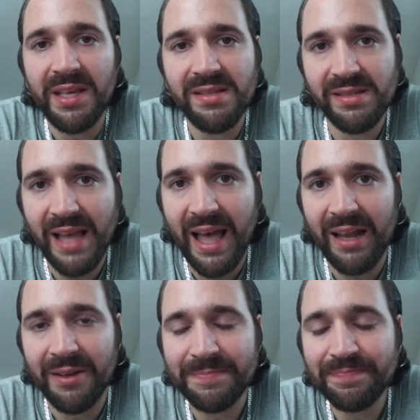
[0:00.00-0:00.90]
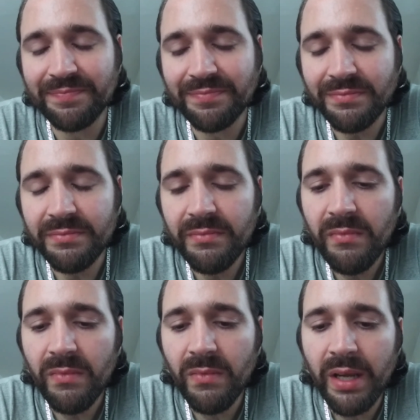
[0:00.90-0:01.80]
he said.
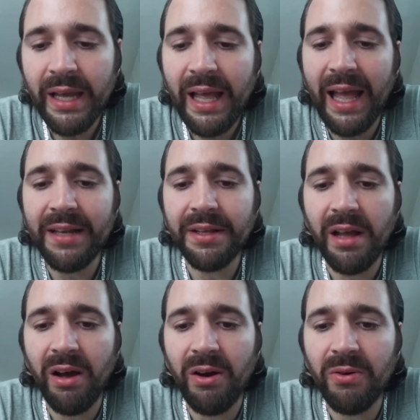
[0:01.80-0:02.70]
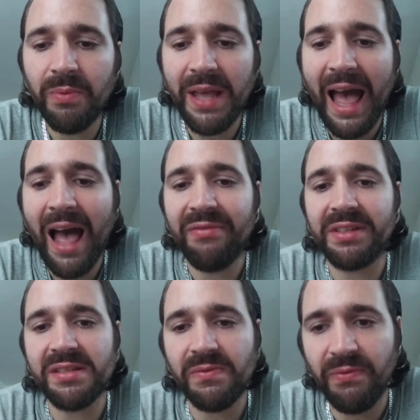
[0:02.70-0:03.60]
And you know, we have
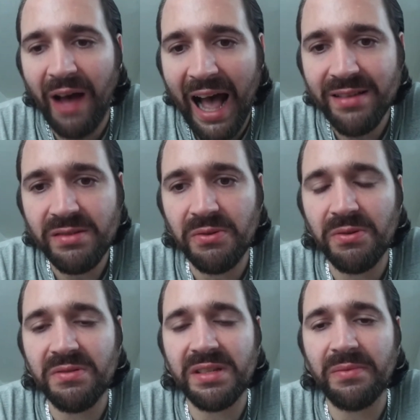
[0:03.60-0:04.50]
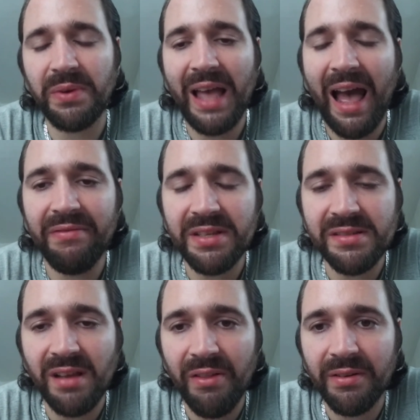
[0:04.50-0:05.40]
these fossils and we have
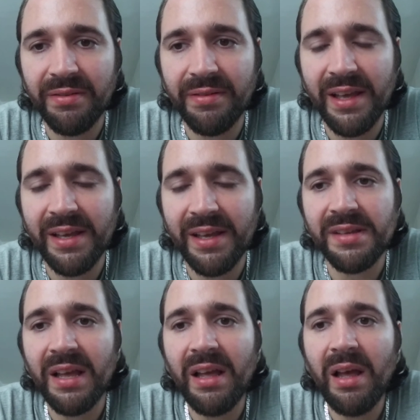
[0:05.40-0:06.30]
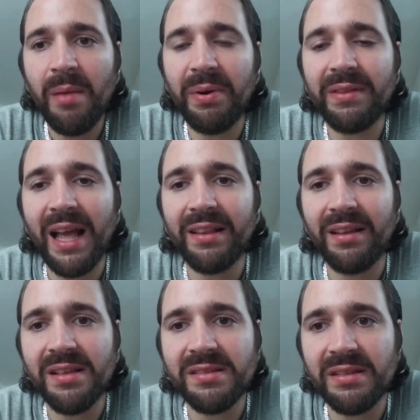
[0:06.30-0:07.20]
these other things, but that
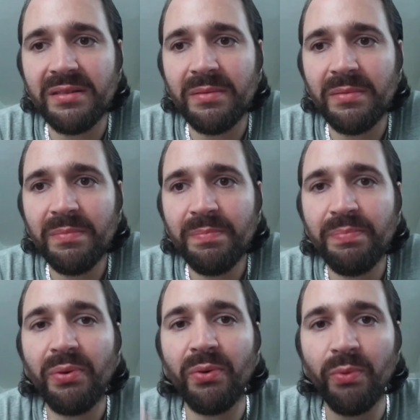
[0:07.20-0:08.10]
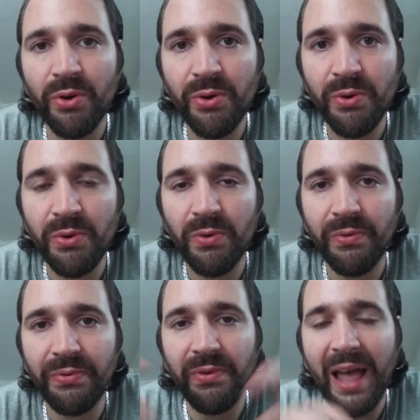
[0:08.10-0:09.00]
doesn't
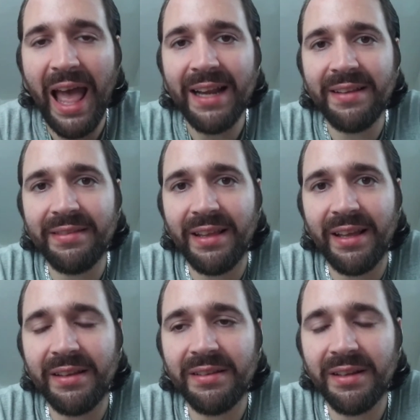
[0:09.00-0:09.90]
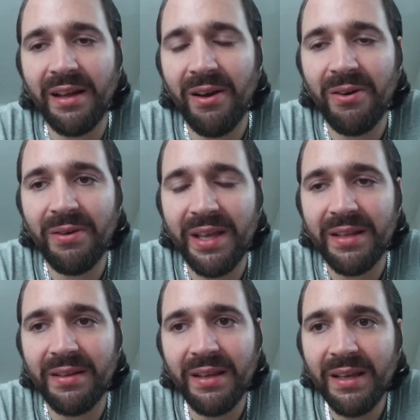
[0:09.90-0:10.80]
prove anything, you know?
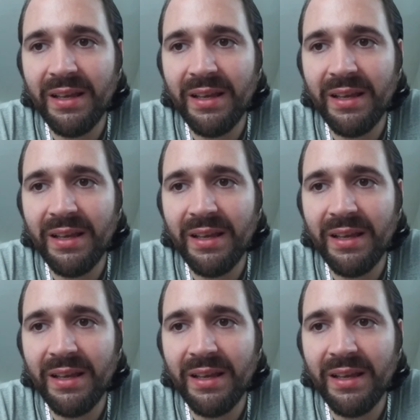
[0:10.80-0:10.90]
It